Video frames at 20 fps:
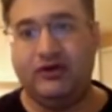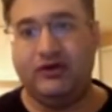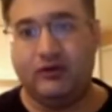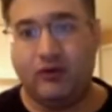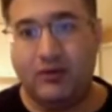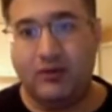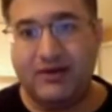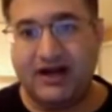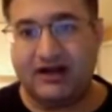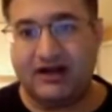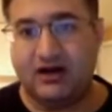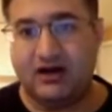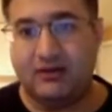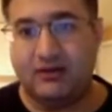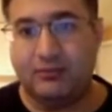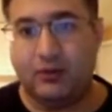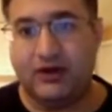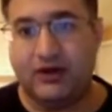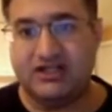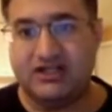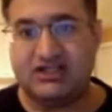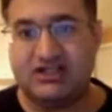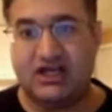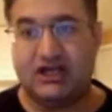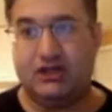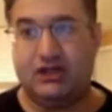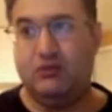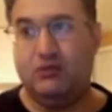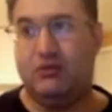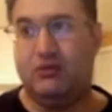a woman at gunpoint and saying,
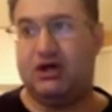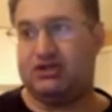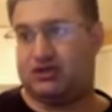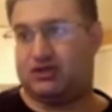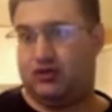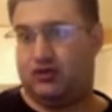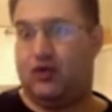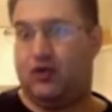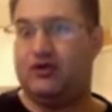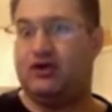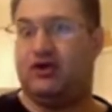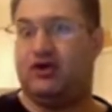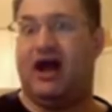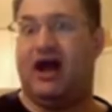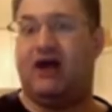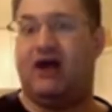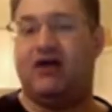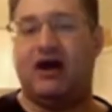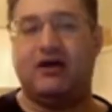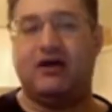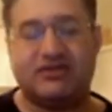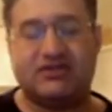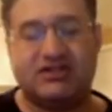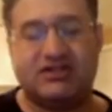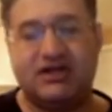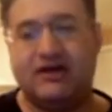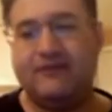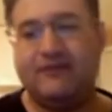you must grow your hair out.